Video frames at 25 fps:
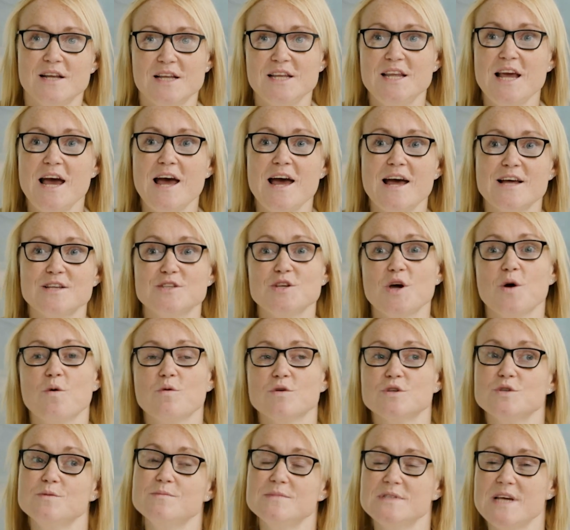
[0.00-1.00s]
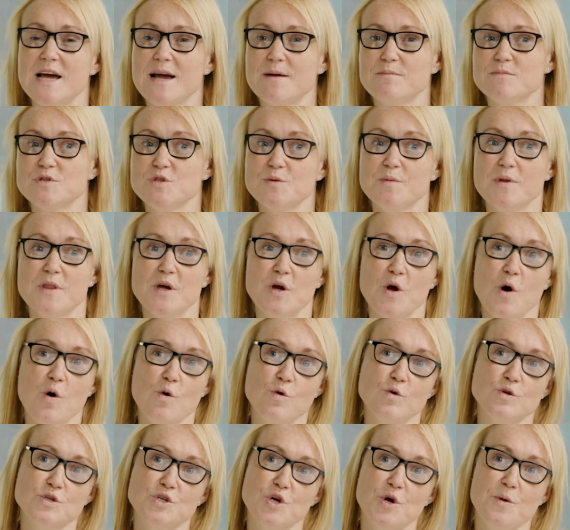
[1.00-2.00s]
Yeah, so sometimes some of the
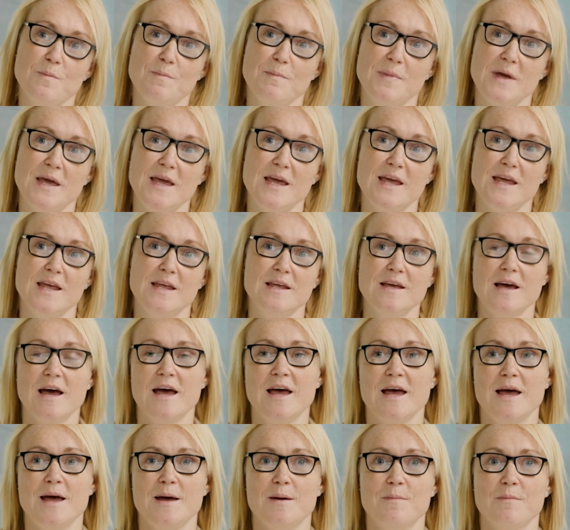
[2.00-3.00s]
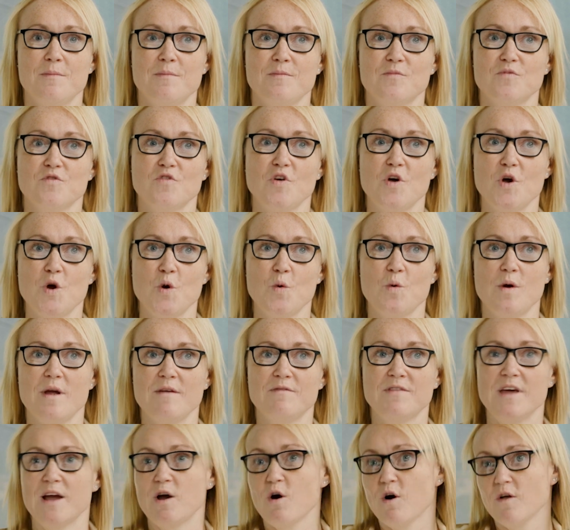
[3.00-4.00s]
goals can be, so if
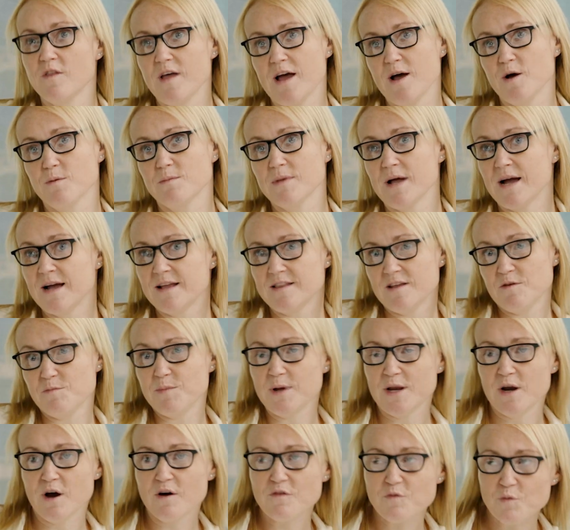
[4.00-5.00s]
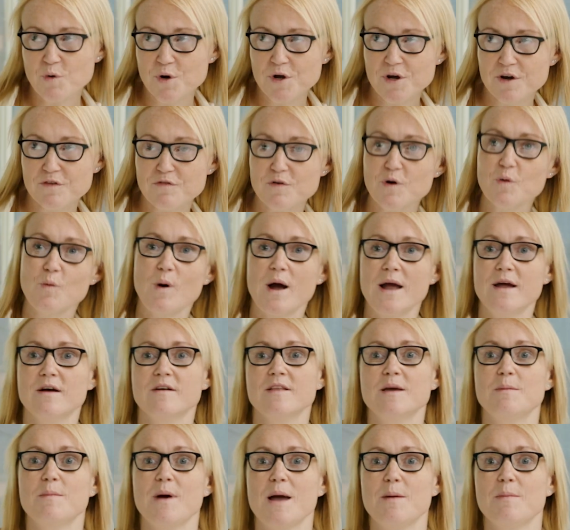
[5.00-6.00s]
they call the helpline, they've been off work for a while,
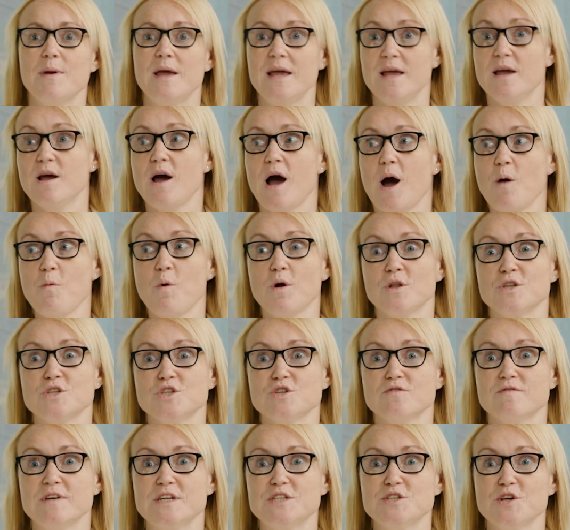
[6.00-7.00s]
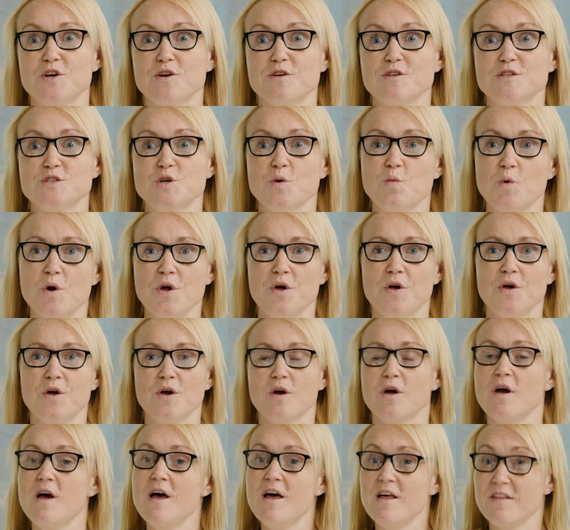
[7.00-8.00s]
it might be, I want to return to work.
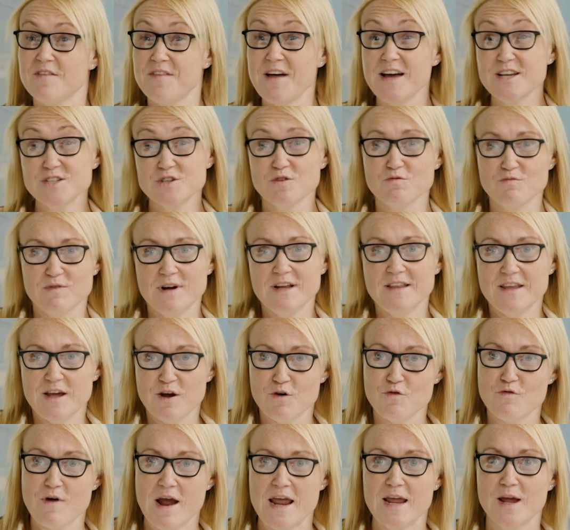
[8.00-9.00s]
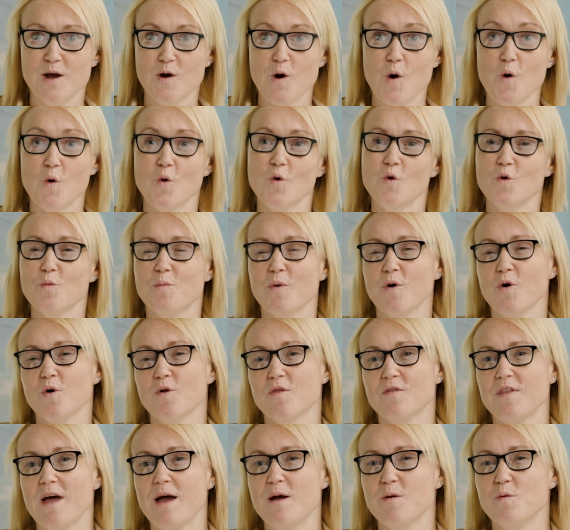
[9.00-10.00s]
That's a really great goal, but
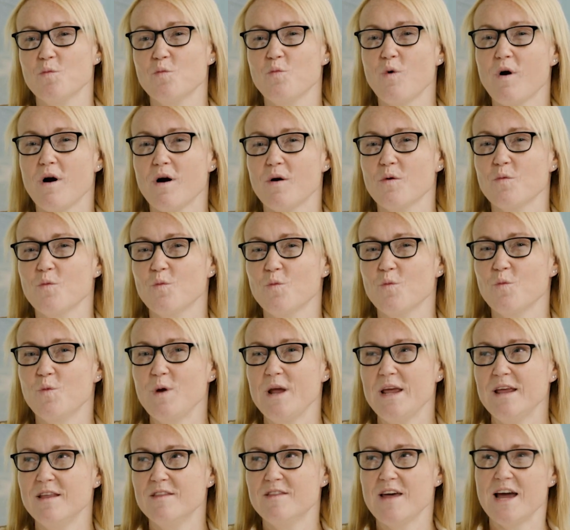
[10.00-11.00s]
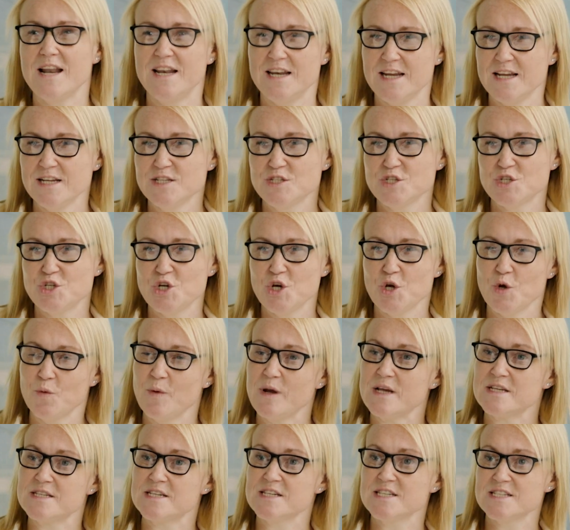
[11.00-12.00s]
then what we then need to do
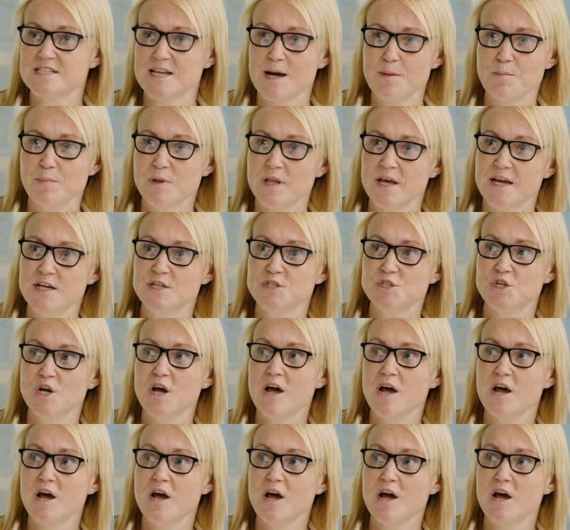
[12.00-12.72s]
is establish,